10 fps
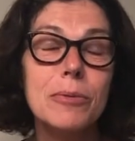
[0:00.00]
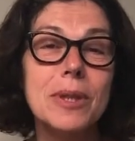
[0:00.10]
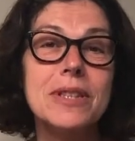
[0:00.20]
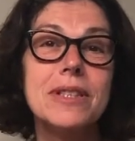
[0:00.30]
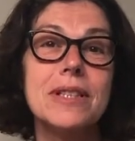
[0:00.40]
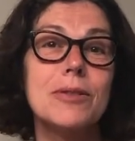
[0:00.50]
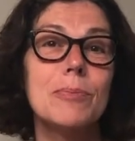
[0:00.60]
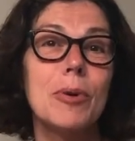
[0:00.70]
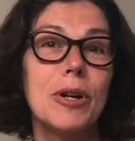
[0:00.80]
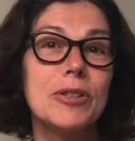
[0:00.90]
which is
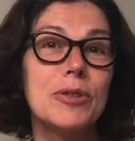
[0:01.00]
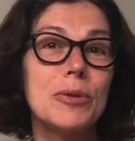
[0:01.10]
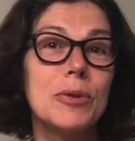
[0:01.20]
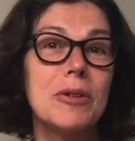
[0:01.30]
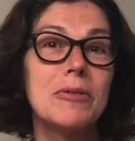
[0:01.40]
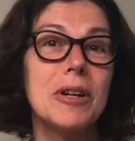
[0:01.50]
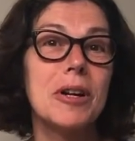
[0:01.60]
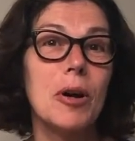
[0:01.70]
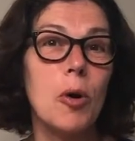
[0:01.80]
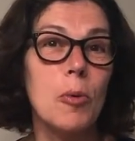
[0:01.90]
part 2 of our
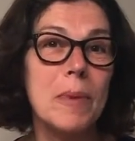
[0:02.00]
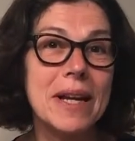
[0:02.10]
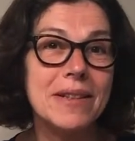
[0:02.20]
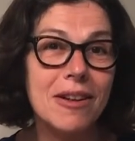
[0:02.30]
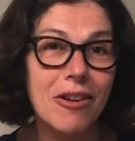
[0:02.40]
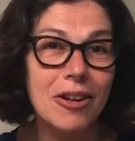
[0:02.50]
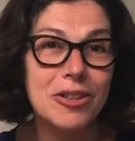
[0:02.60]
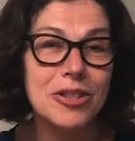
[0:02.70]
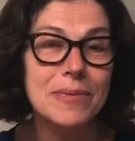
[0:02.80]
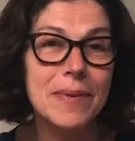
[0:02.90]
homemade
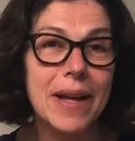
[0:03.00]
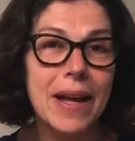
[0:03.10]
cards.